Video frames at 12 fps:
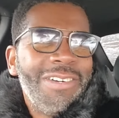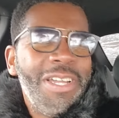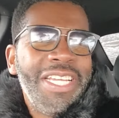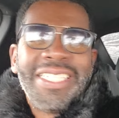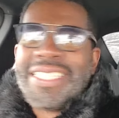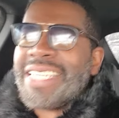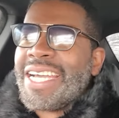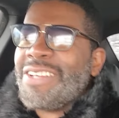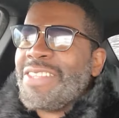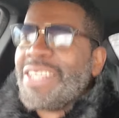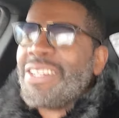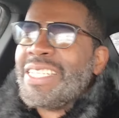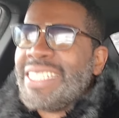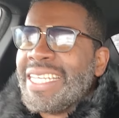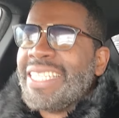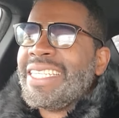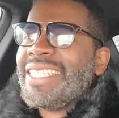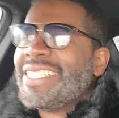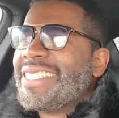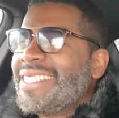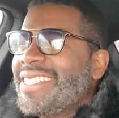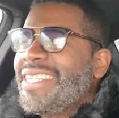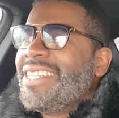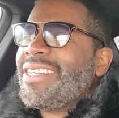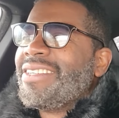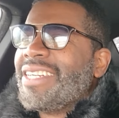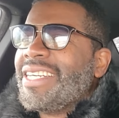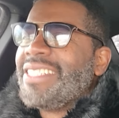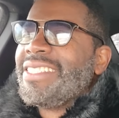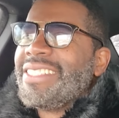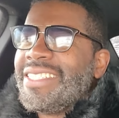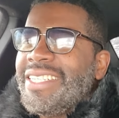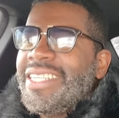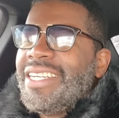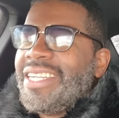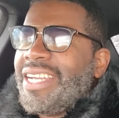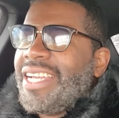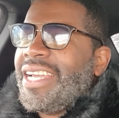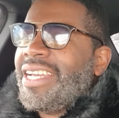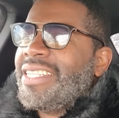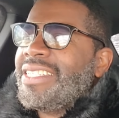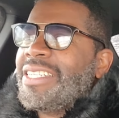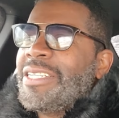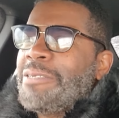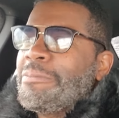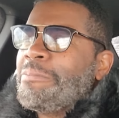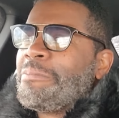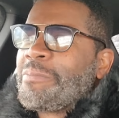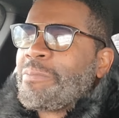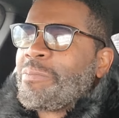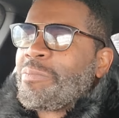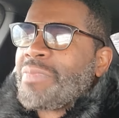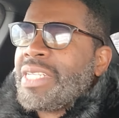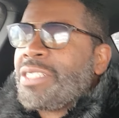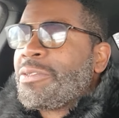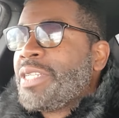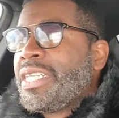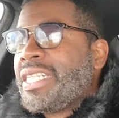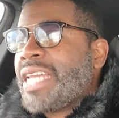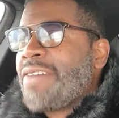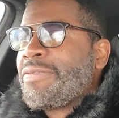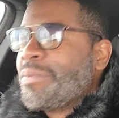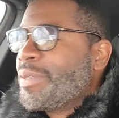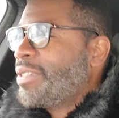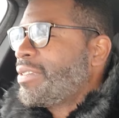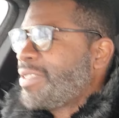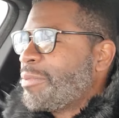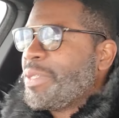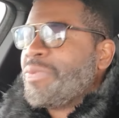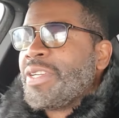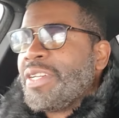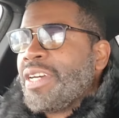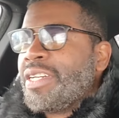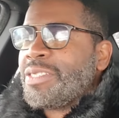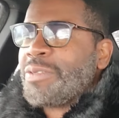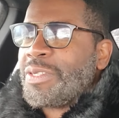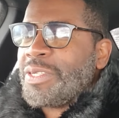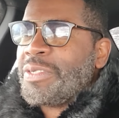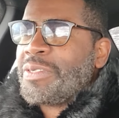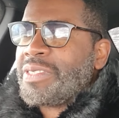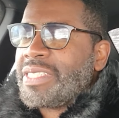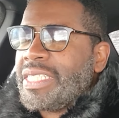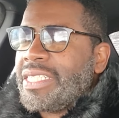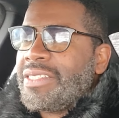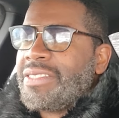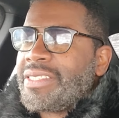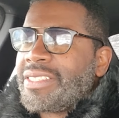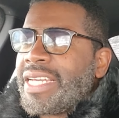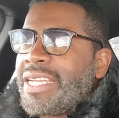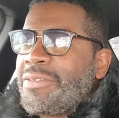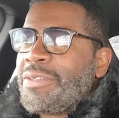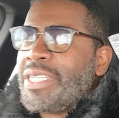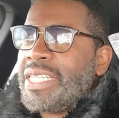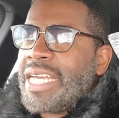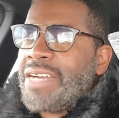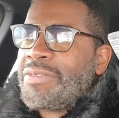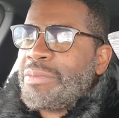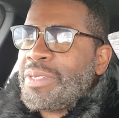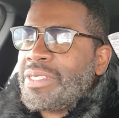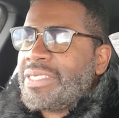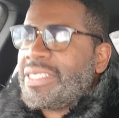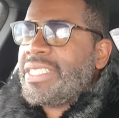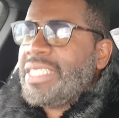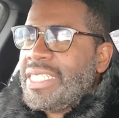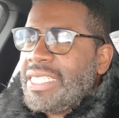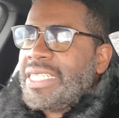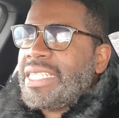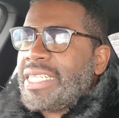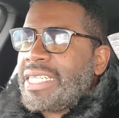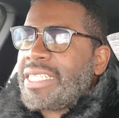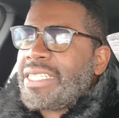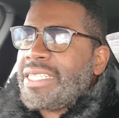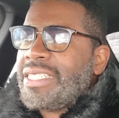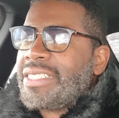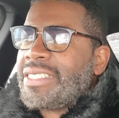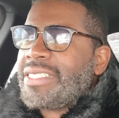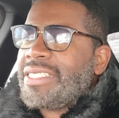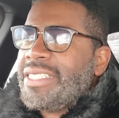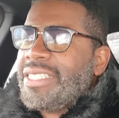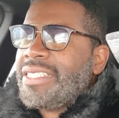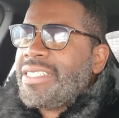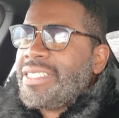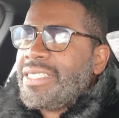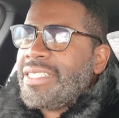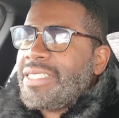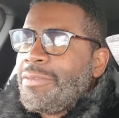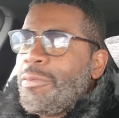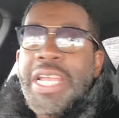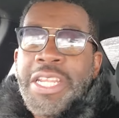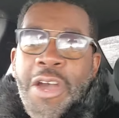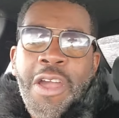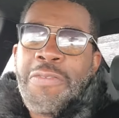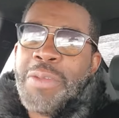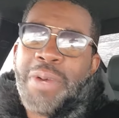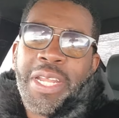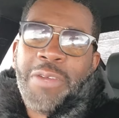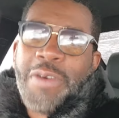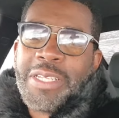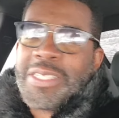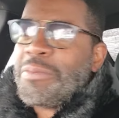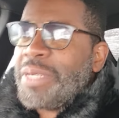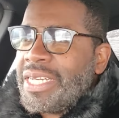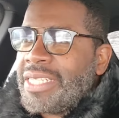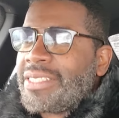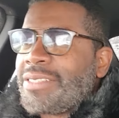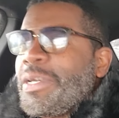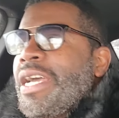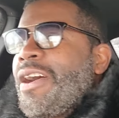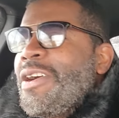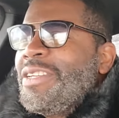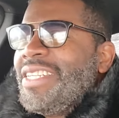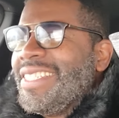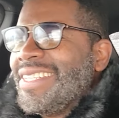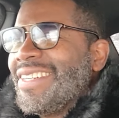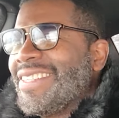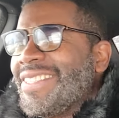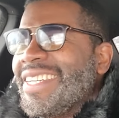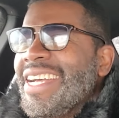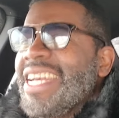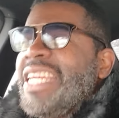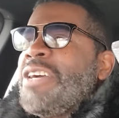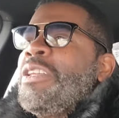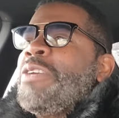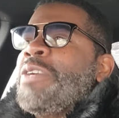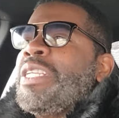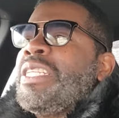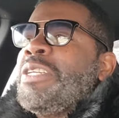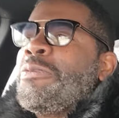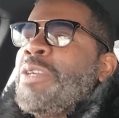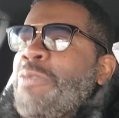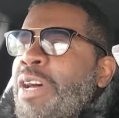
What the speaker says: we desire their identity, right? And it's really laughable, to be very honest with you. You know, it's kind of really laughable because we know everybody wants to be us. We are. The only reason you wouldn't